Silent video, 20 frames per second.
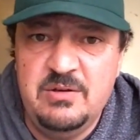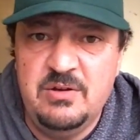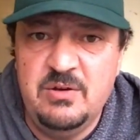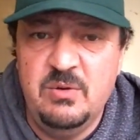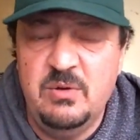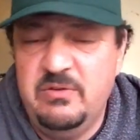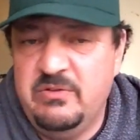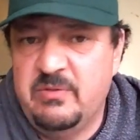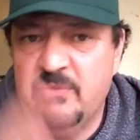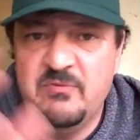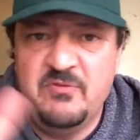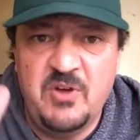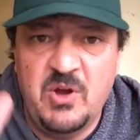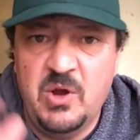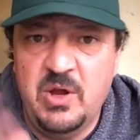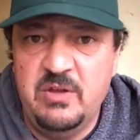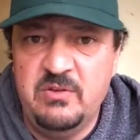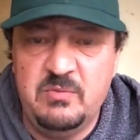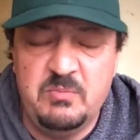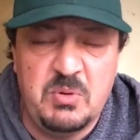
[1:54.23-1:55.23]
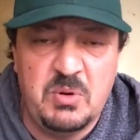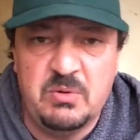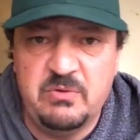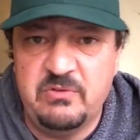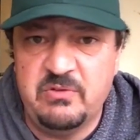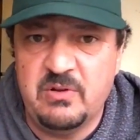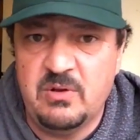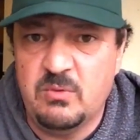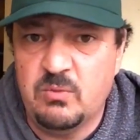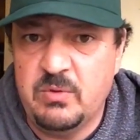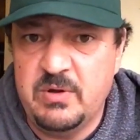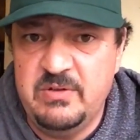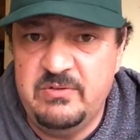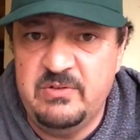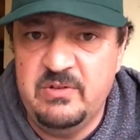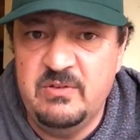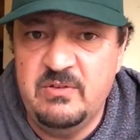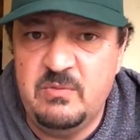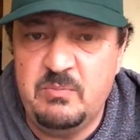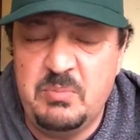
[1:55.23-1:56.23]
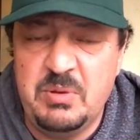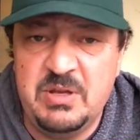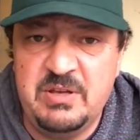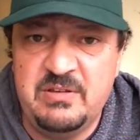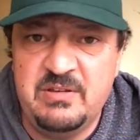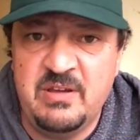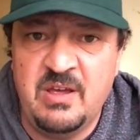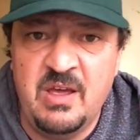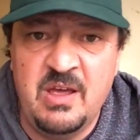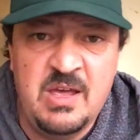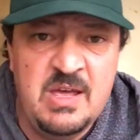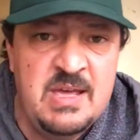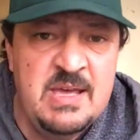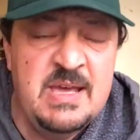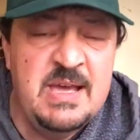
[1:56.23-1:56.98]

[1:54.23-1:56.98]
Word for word: due to some various personal reasons, but uh,